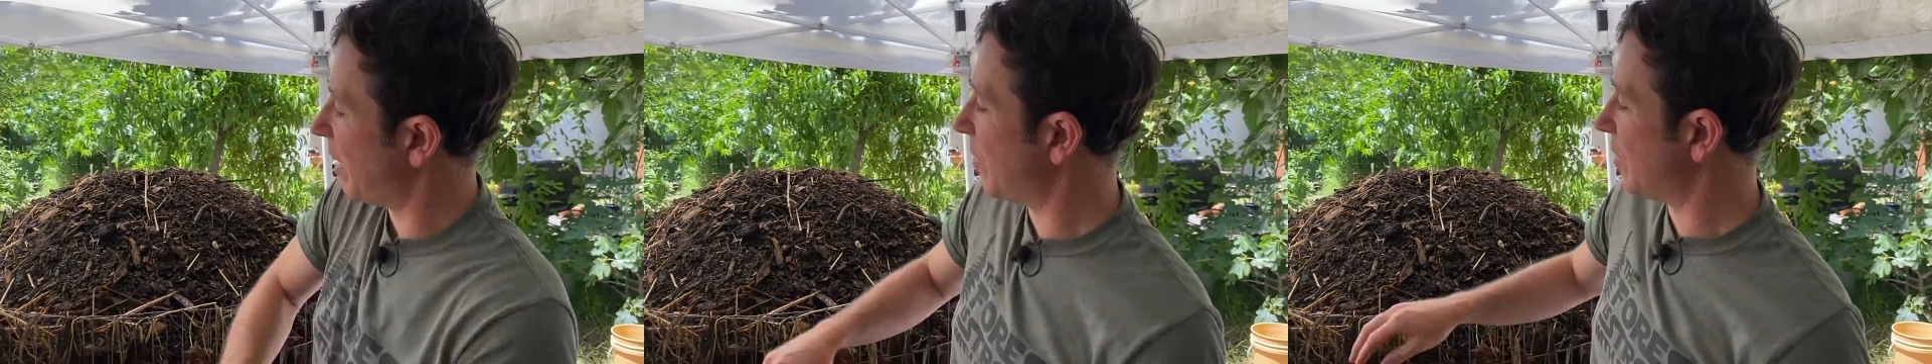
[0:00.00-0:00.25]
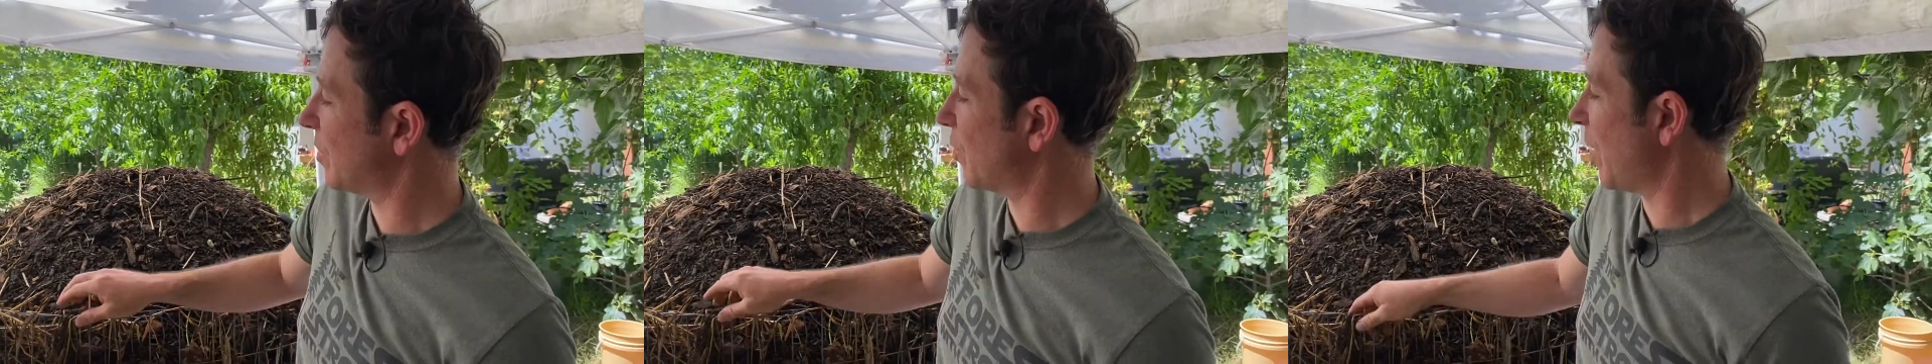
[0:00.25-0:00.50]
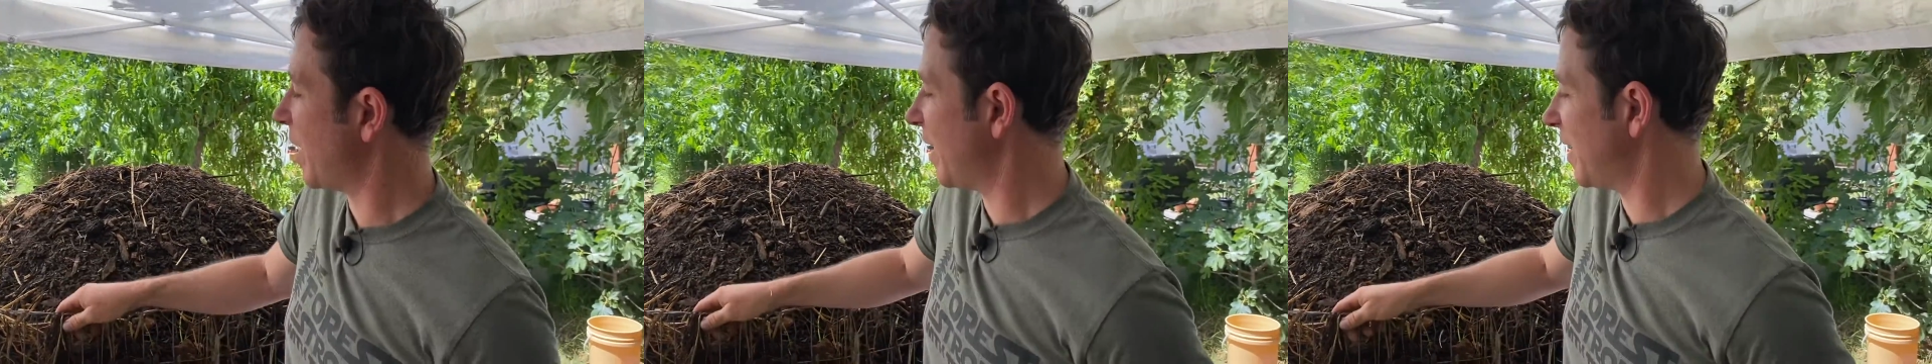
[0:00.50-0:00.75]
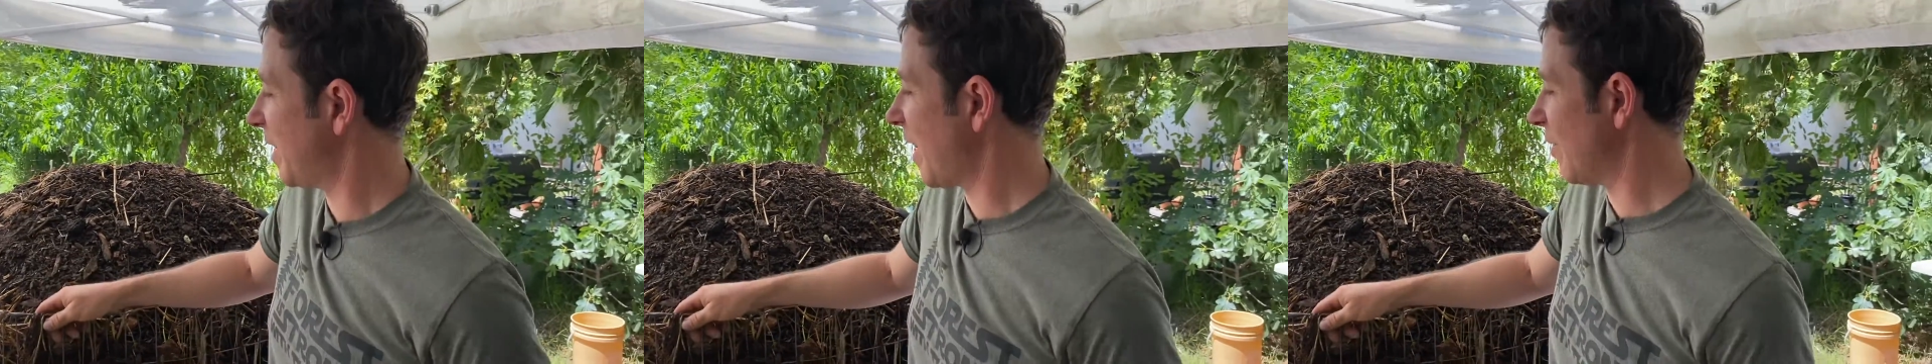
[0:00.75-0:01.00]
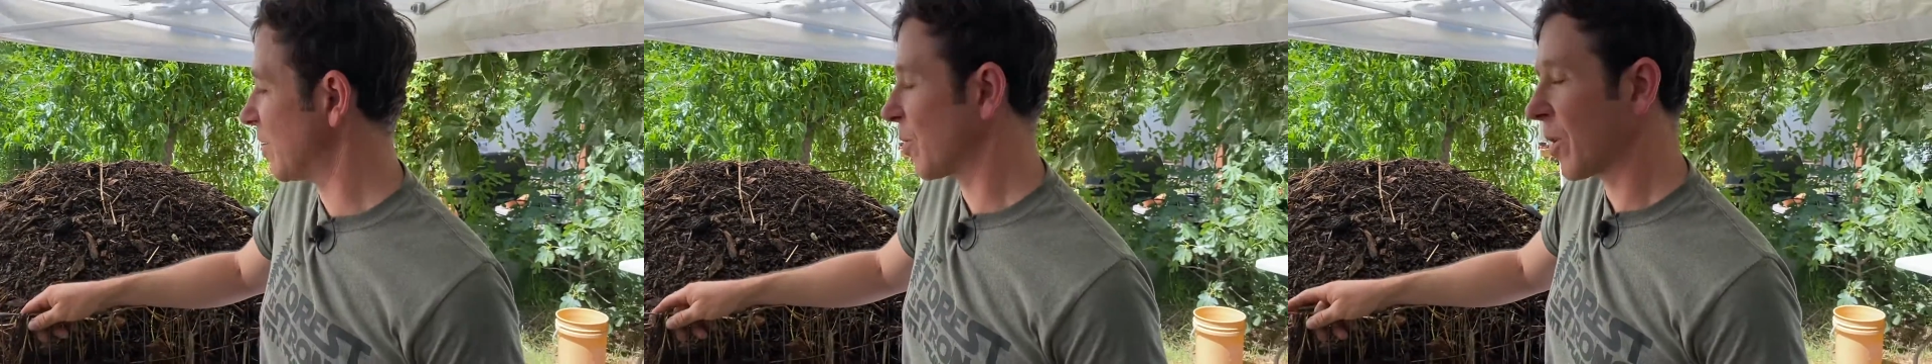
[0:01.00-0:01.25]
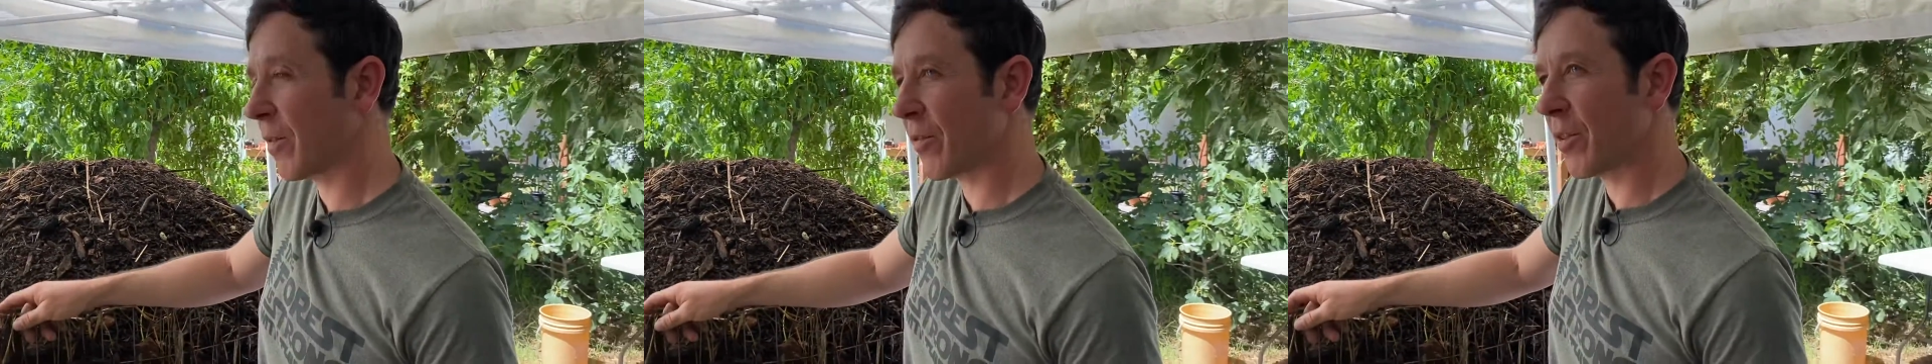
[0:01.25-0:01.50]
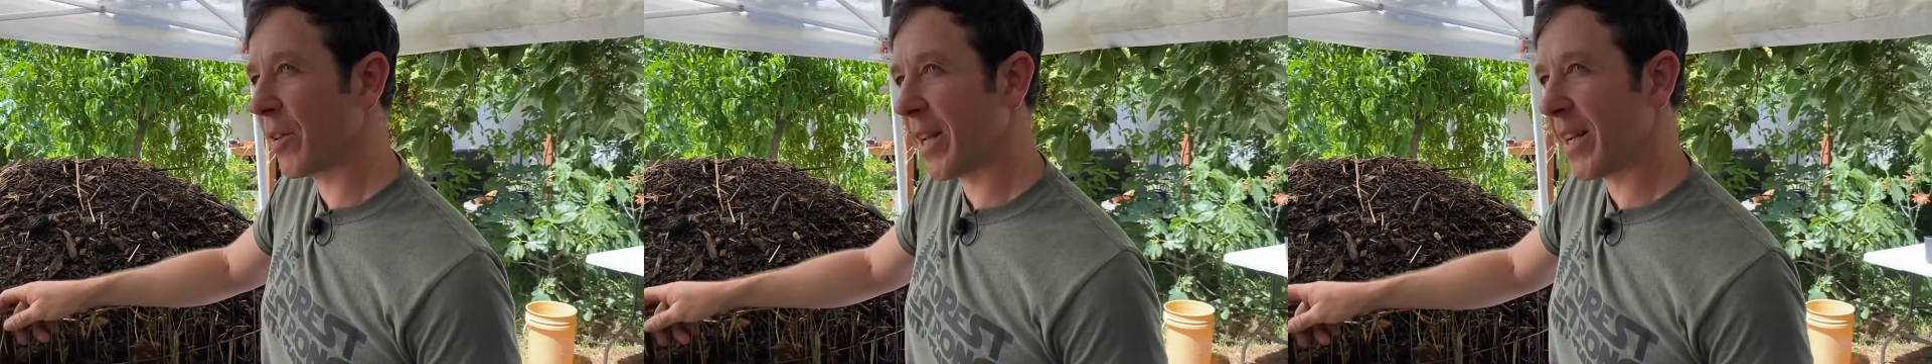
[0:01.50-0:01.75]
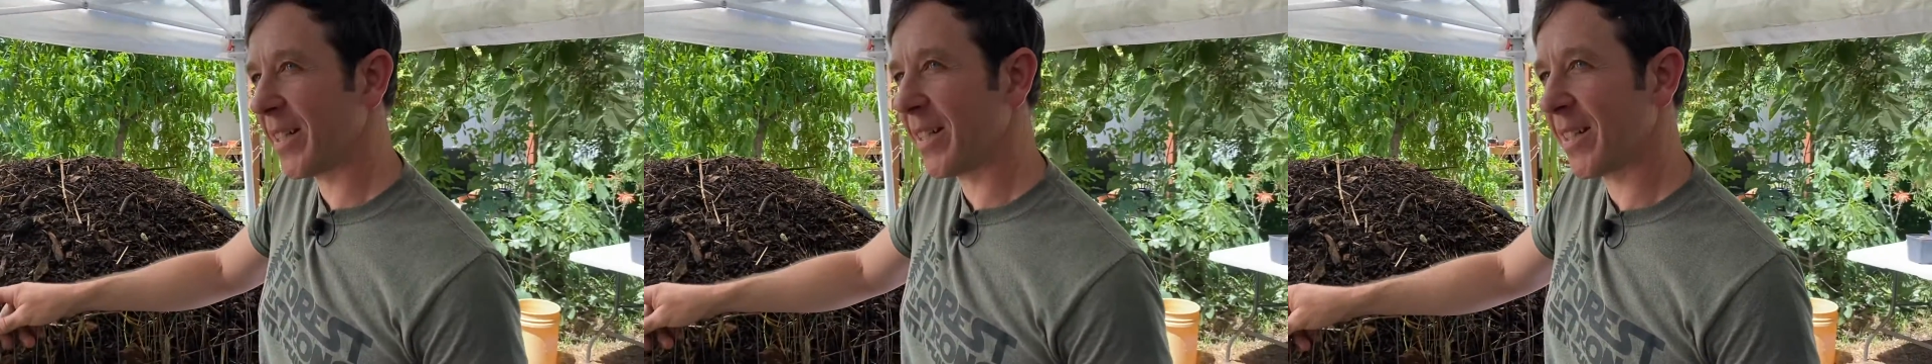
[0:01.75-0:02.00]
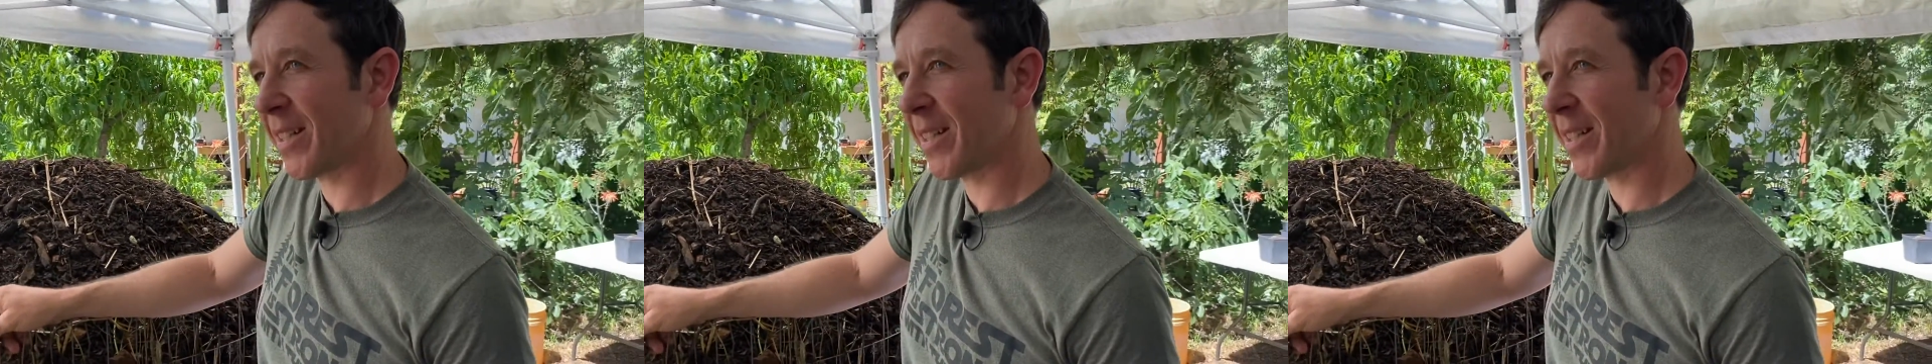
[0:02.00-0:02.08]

it was when I was working for Elaine.